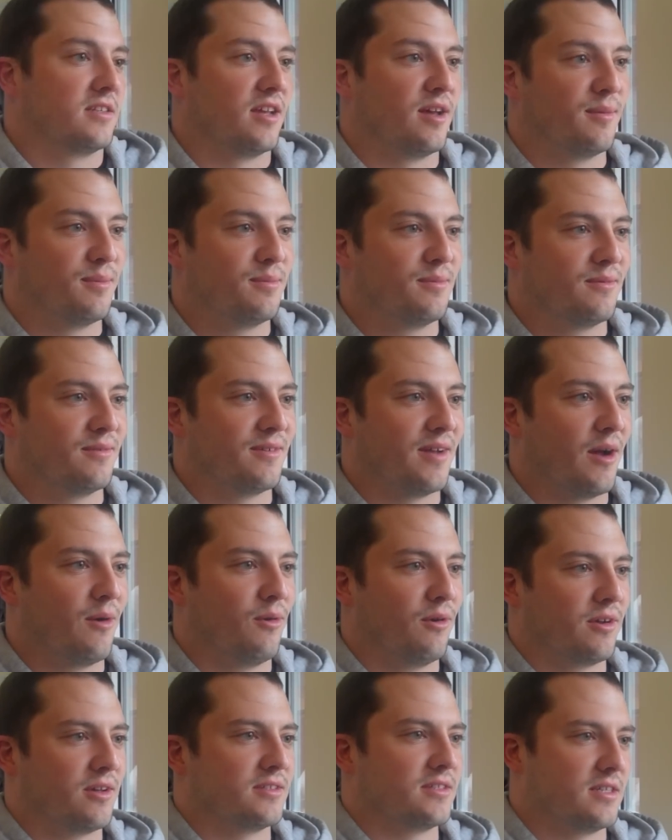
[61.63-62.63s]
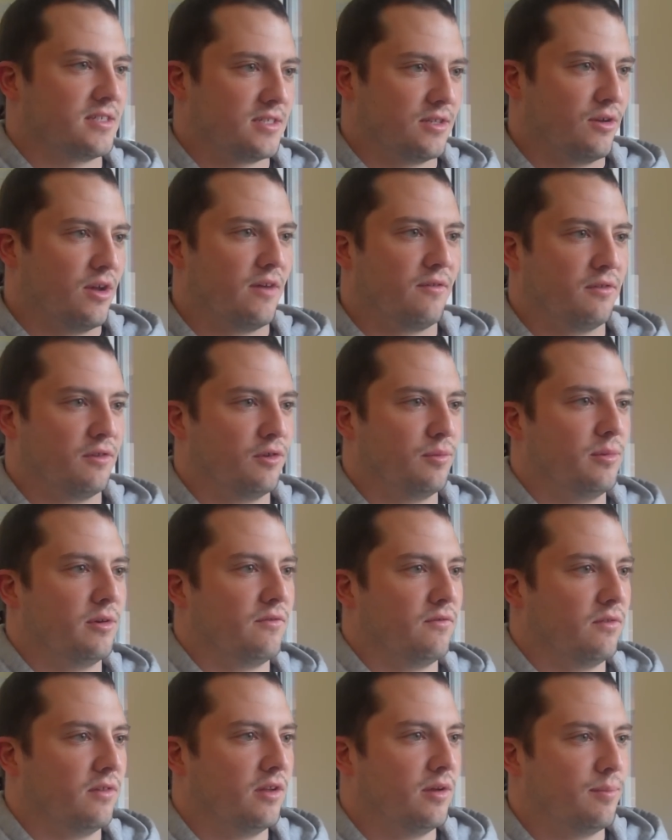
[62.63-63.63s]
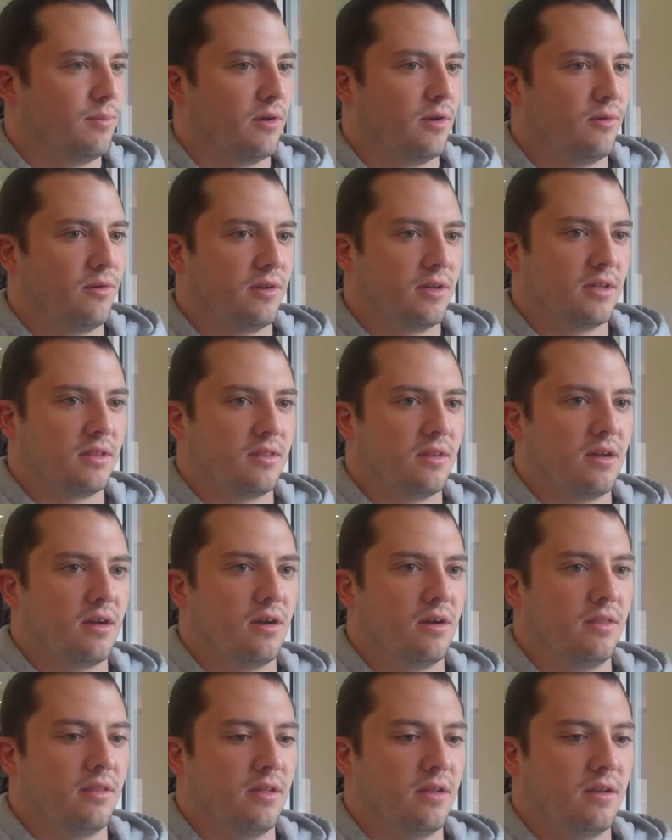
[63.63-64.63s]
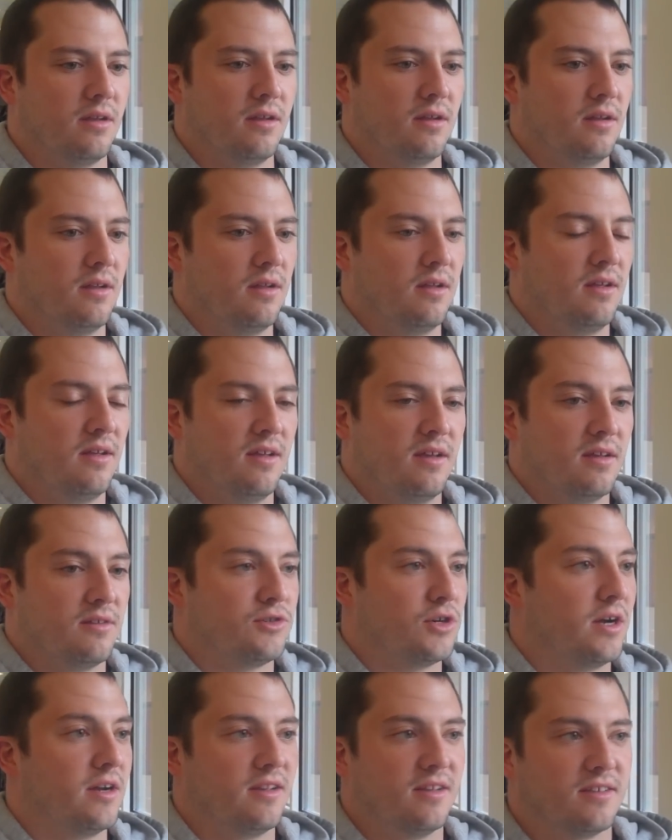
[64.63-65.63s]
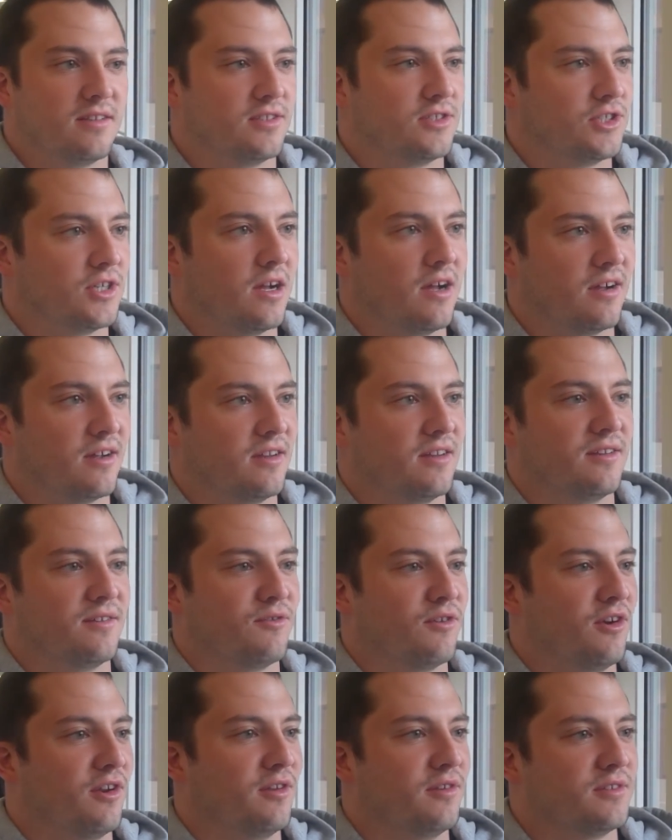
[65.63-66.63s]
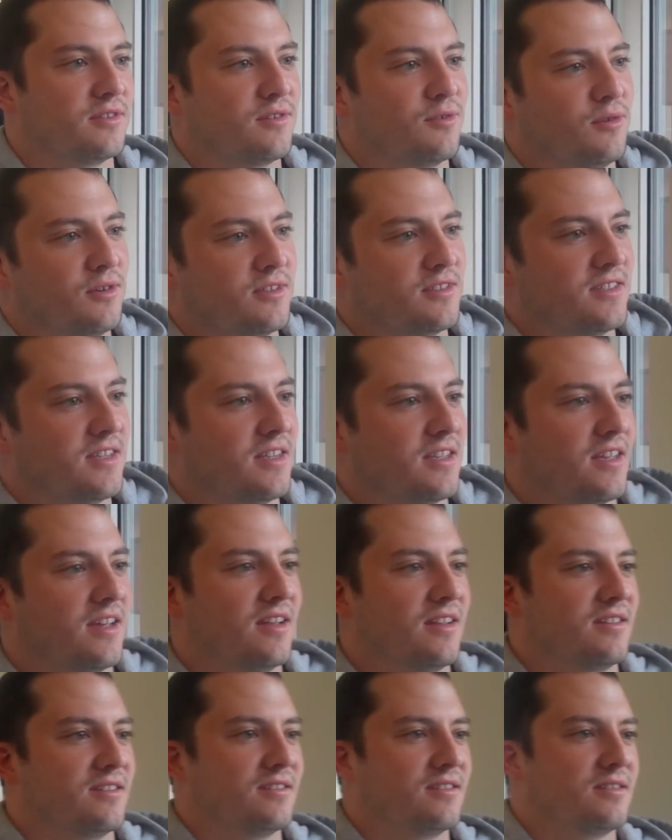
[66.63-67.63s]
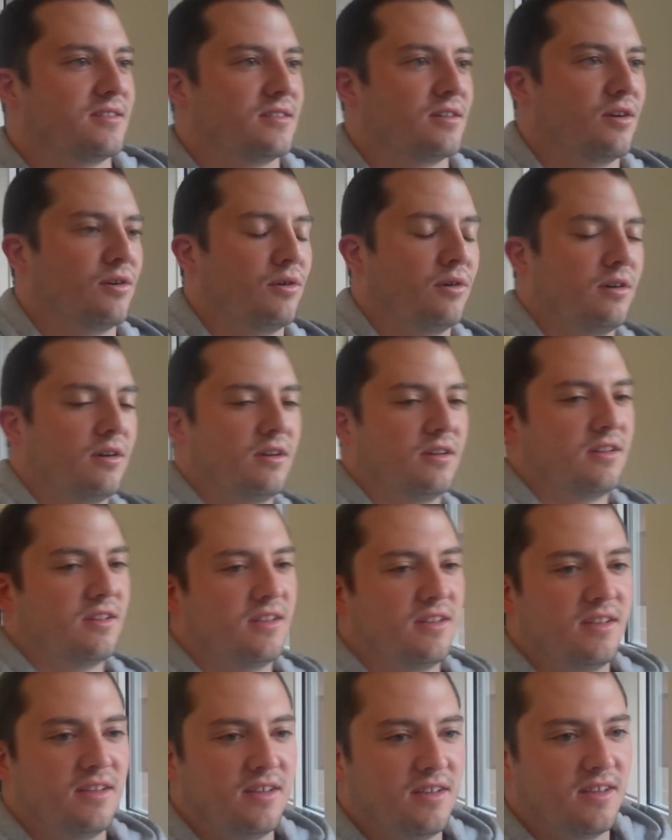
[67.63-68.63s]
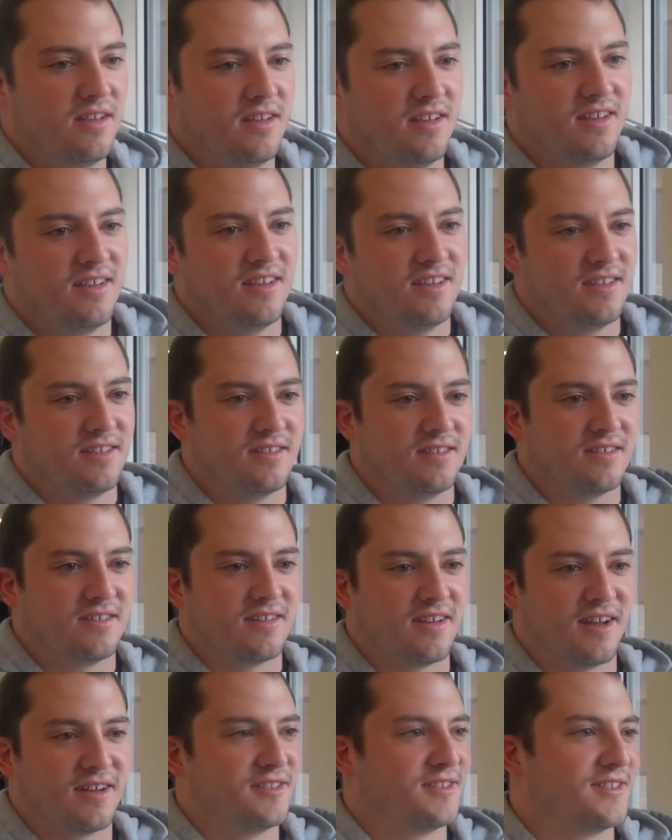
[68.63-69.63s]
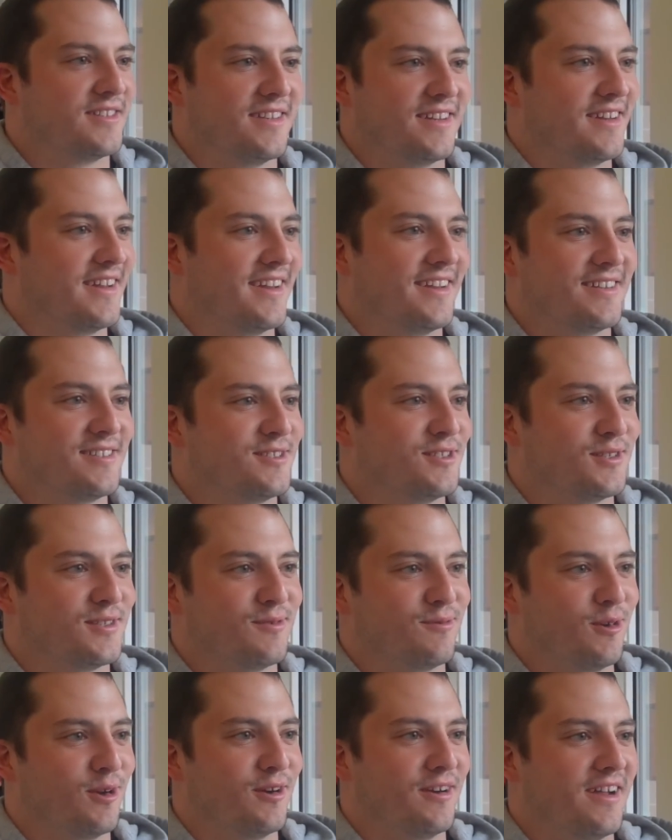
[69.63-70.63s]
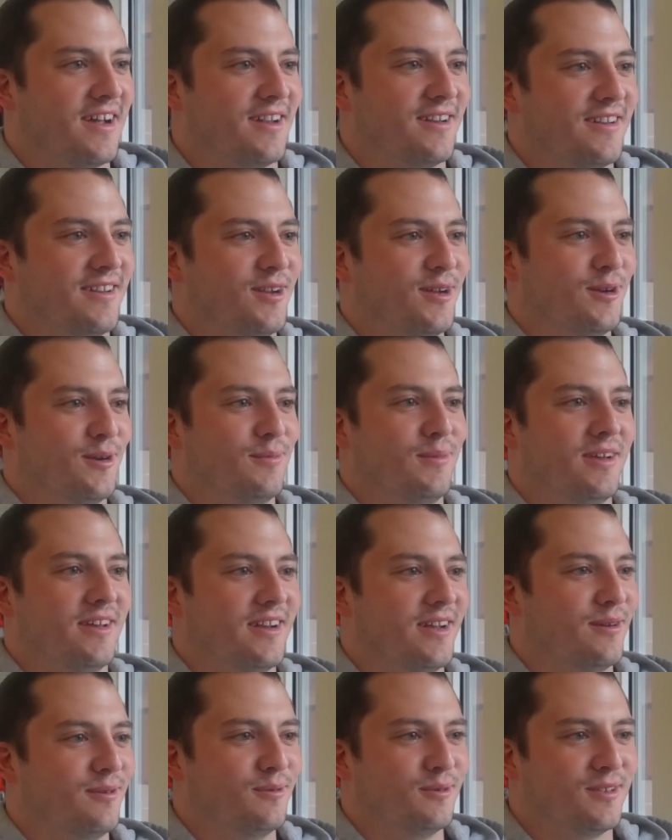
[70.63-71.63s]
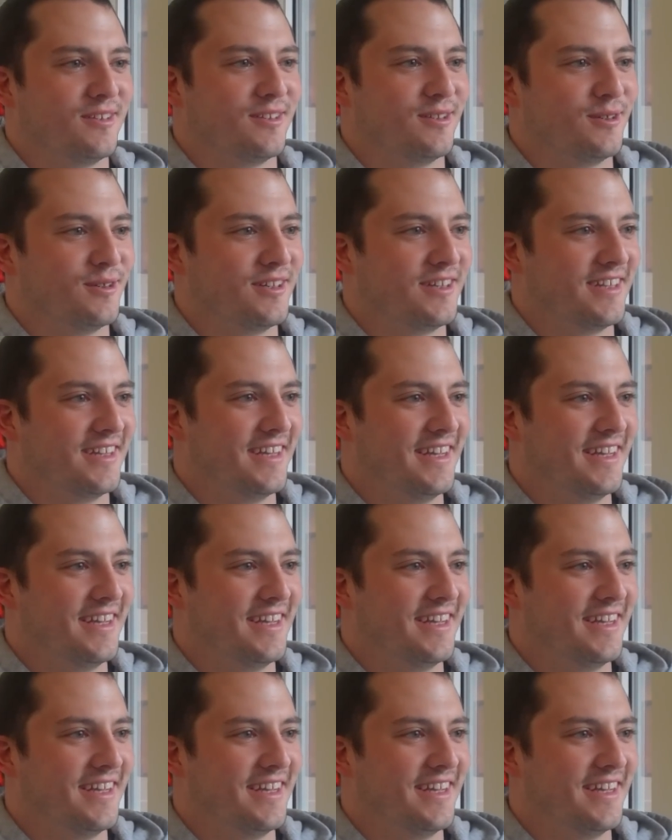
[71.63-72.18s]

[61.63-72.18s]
step, because I still have a little bit of a limp, but I want to get there, and then I'm trying to get to jogging and running as quick as I can. So it's just weird not being able to.